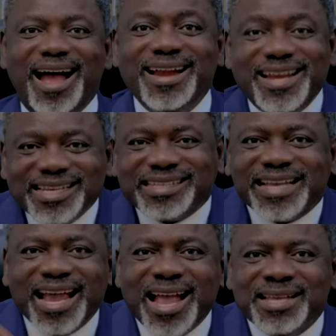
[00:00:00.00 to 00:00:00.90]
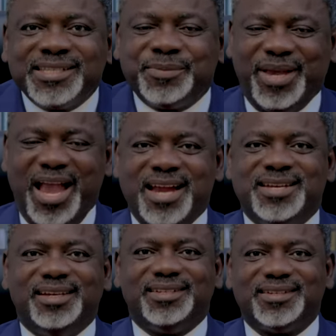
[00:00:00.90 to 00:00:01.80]
And there's a science
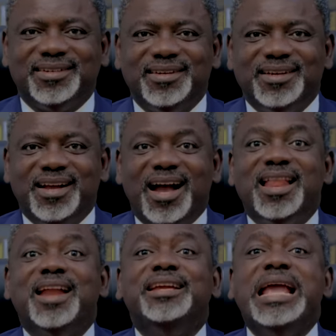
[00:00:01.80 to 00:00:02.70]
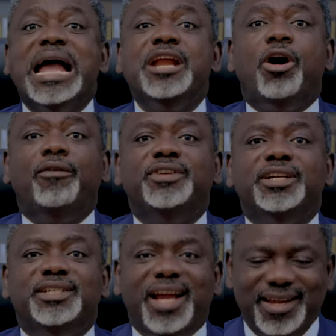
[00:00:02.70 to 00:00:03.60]
behind it. And at the end of
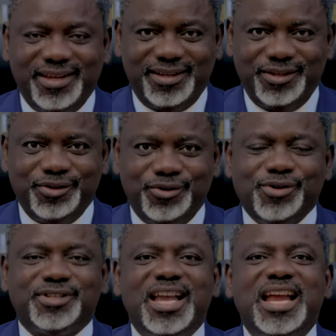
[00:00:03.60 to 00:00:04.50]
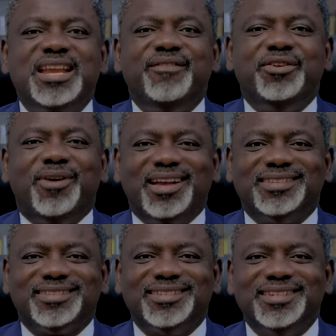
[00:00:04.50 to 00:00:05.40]
the day, those
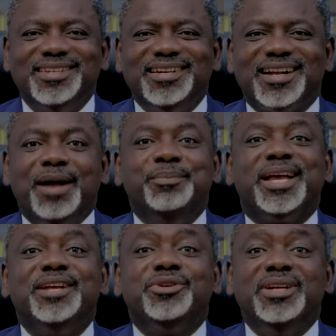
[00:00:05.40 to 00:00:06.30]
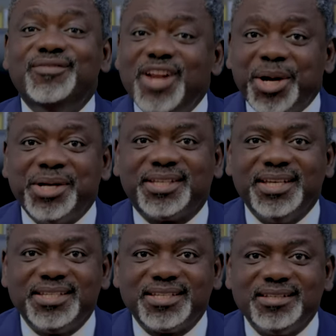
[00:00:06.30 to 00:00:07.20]
individuals can begin to leave
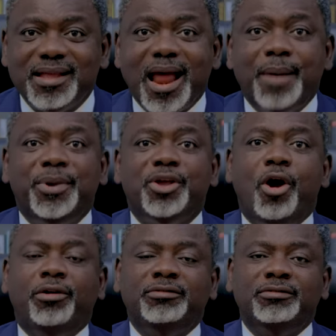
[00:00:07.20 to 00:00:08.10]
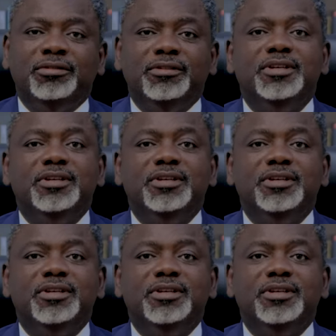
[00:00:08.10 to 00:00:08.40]
legacies that are beyond